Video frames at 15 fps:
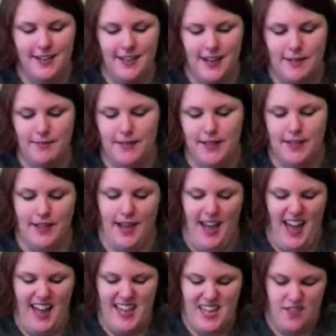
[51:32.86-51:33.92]
I'm like,
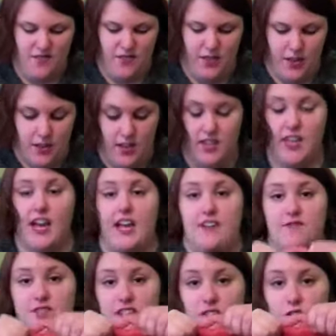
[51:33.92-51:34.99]
I think I can
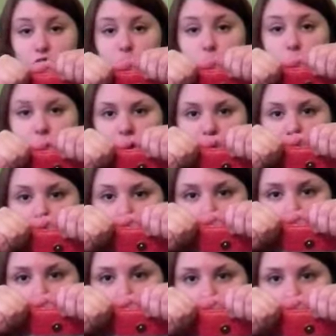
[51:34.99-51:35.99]
fit a sweater in here.